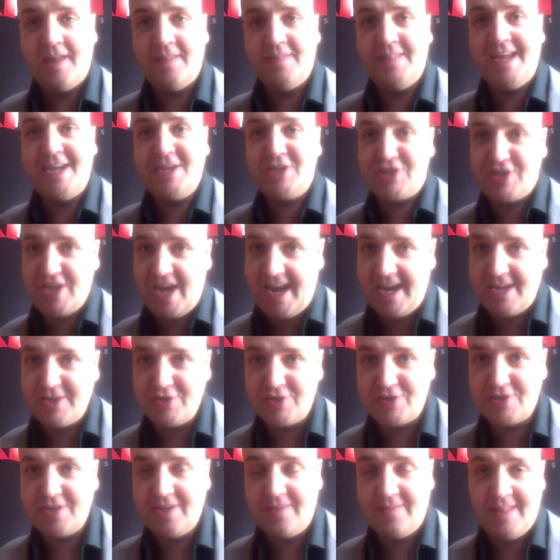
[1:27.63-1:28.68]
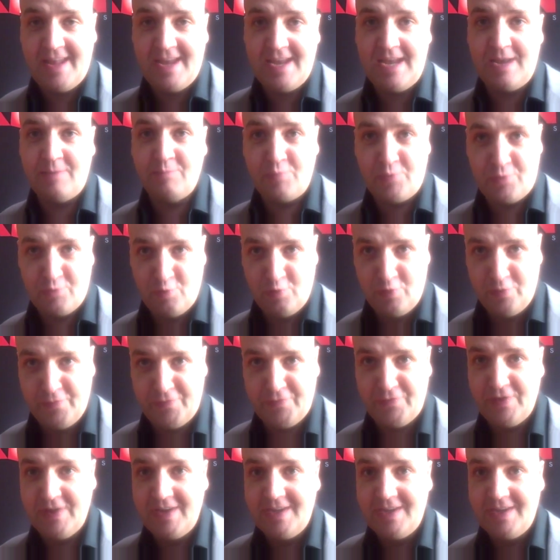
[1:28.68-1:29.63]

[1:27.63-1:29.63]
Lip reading: They change, they improve,